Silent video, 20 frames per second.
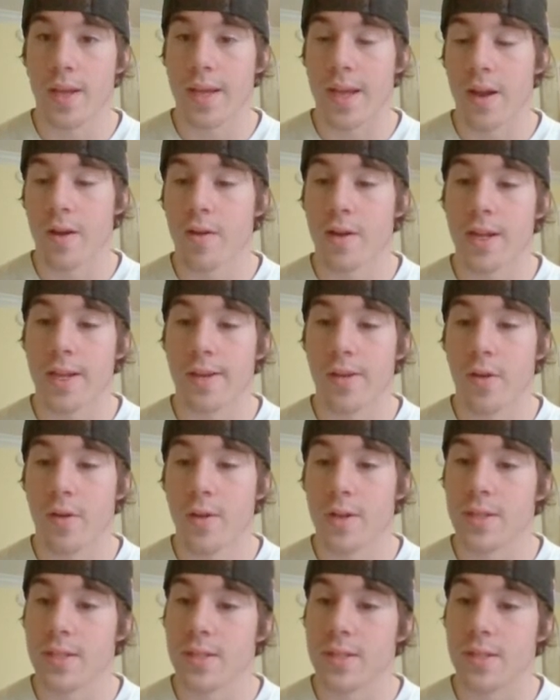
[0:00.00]
Gary
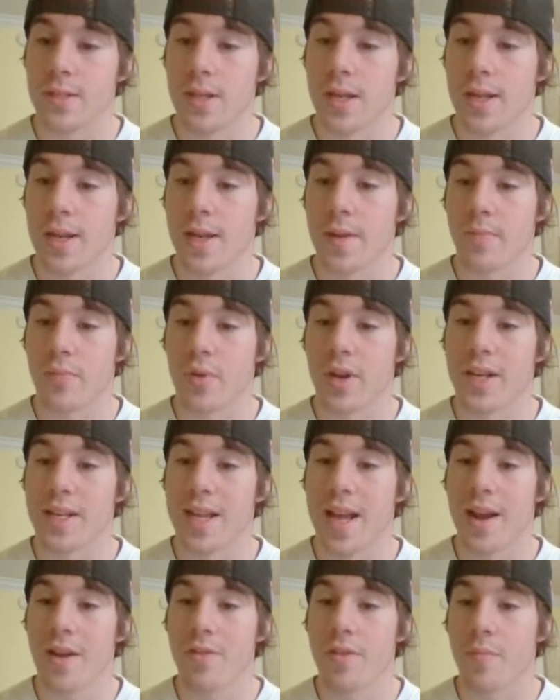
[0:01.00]
notices, and he brings
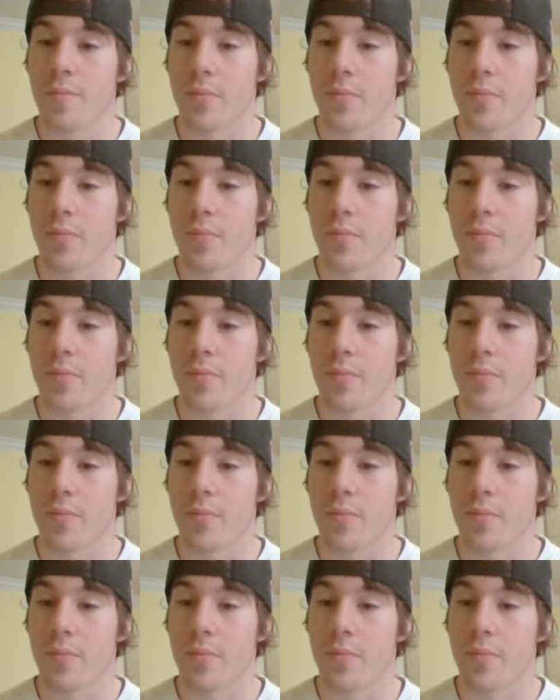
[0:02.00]
out the